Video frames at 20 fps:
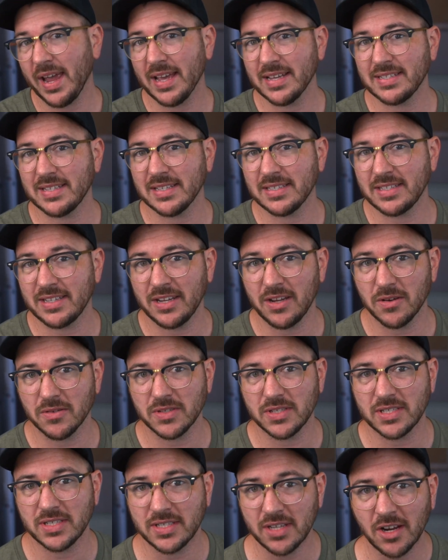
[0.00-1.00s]
SSTOs
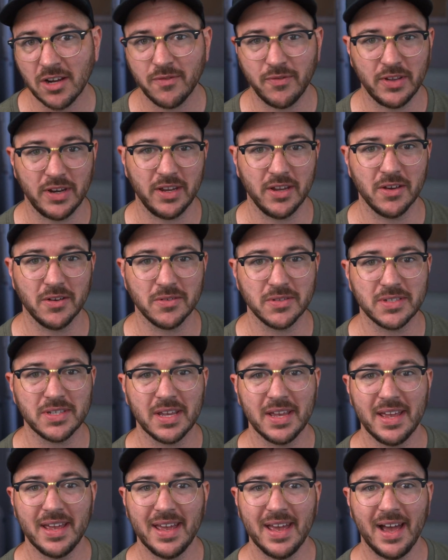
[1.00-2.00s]
Suck videos,
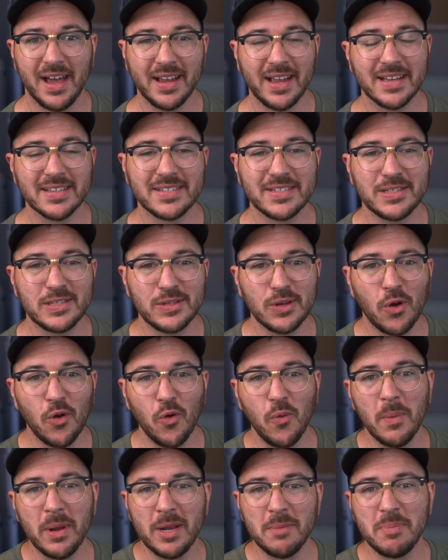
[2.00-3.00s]
I got
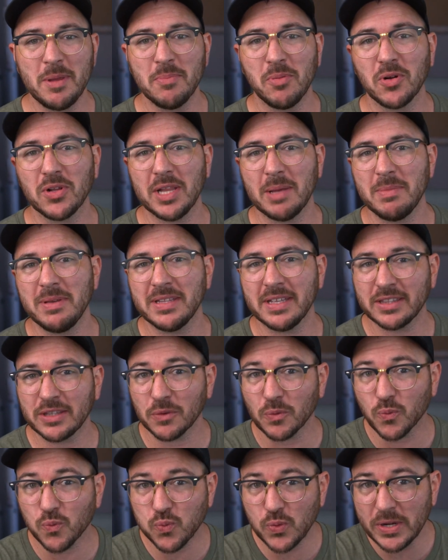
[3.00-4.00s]
so many people claiming that the
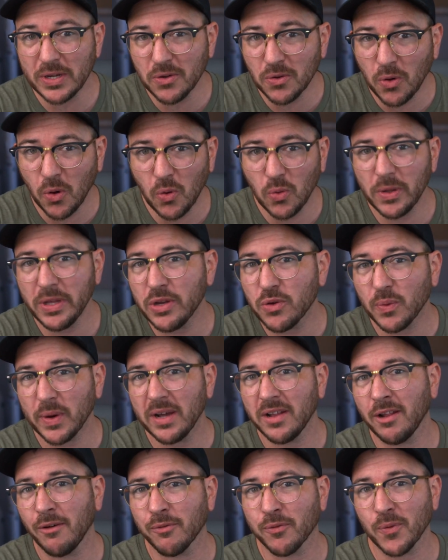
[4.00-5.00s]
real holy
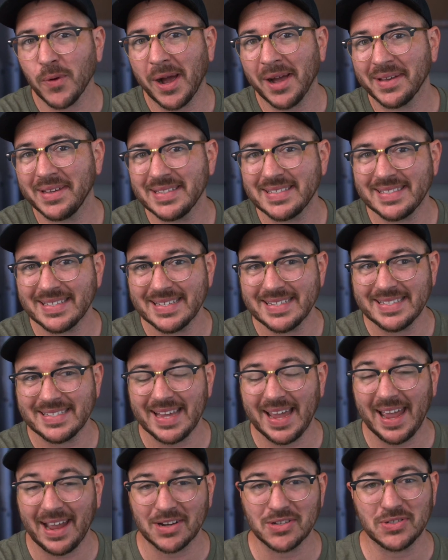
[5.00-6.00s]
grail of rockets is
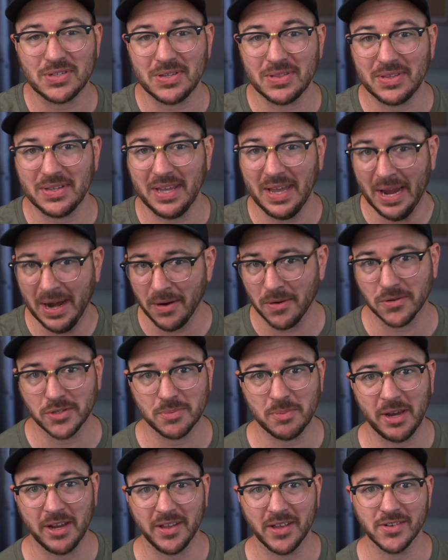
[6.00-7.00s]
actually the
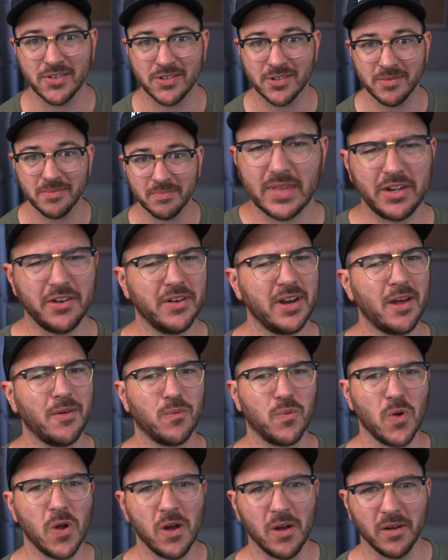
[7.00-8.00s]
Aerospike engine. And you're not
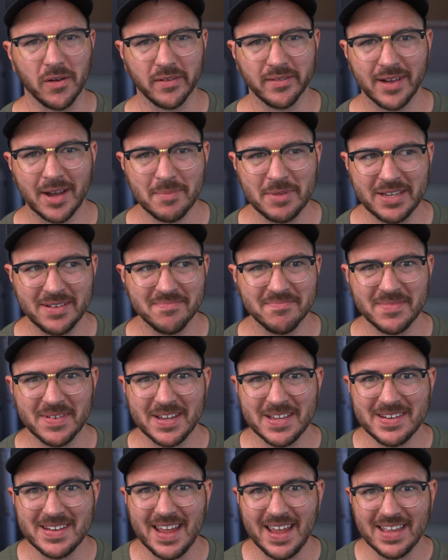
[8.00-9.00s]
wrong. I mean,
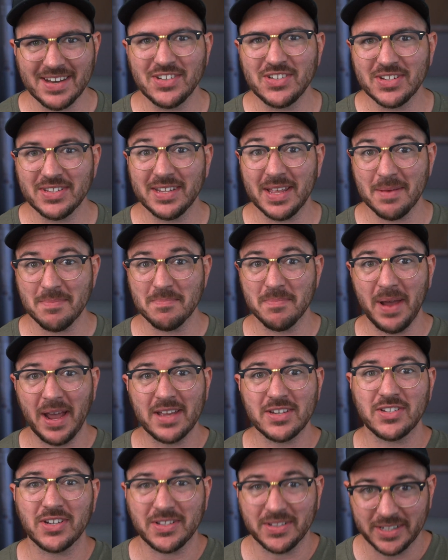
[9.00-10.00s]
an engine that
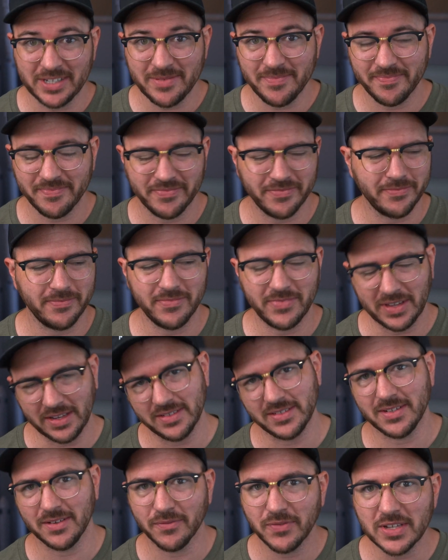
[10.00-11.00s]
magically,
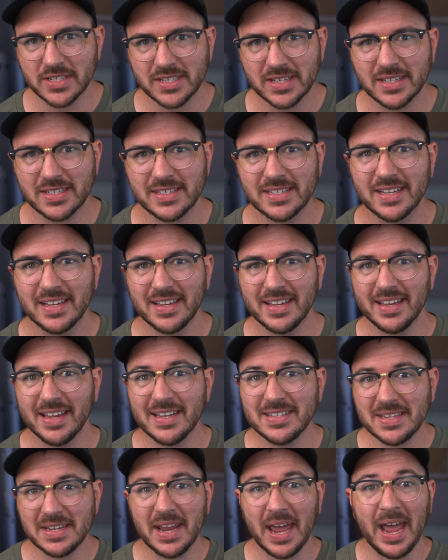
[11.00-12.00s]
thanks to physics,
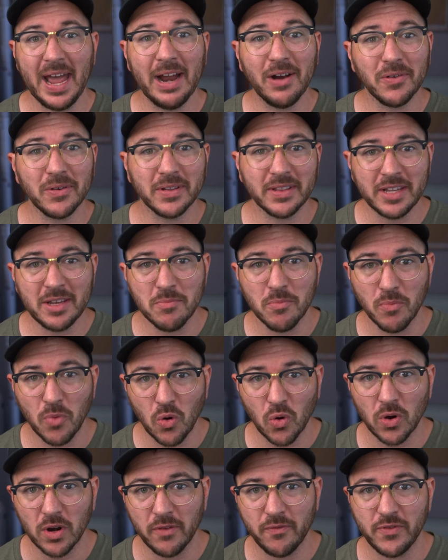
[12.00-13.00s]
is inherently
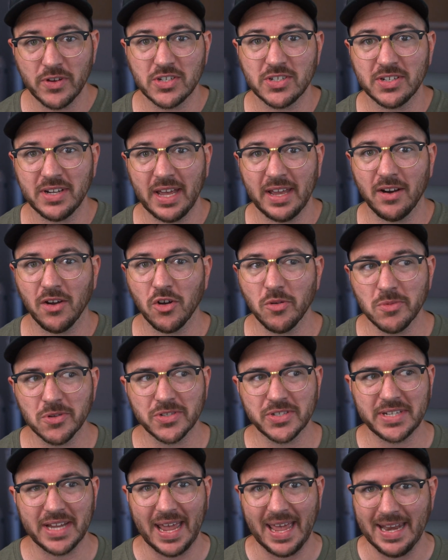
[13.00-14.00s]
more efficient at
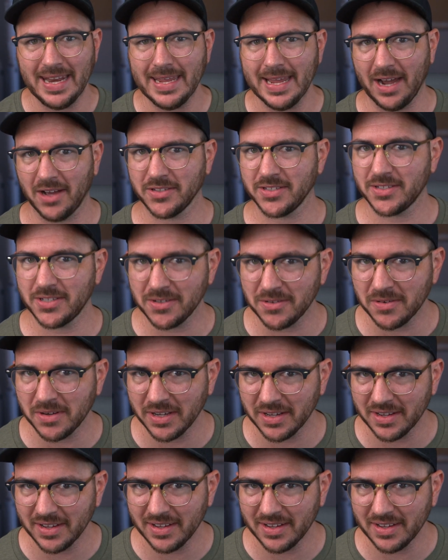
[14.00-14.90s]
almost any altitude.